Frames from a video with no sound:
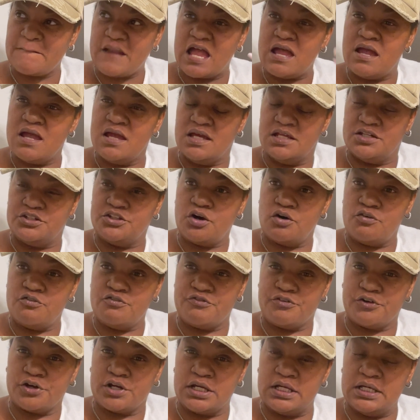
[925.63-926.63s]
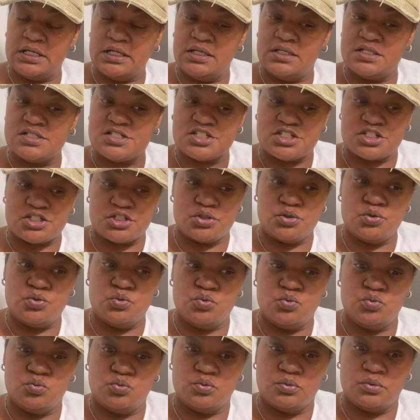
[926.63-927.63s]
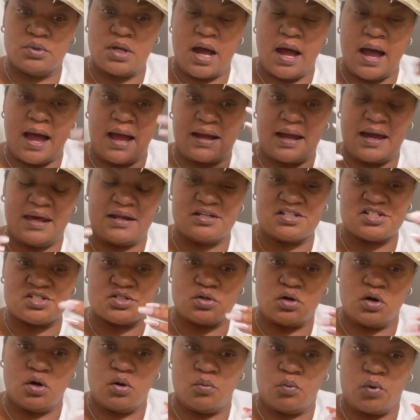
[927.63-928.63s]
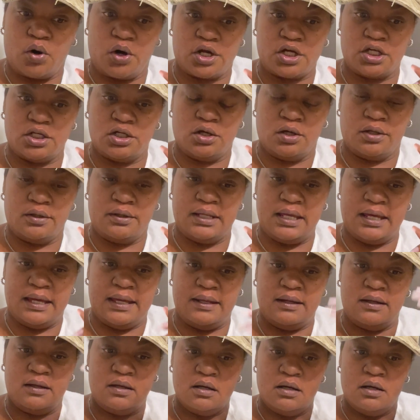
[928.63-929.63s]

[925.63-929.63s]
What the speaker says: And don't forget, soon I got to start working on that.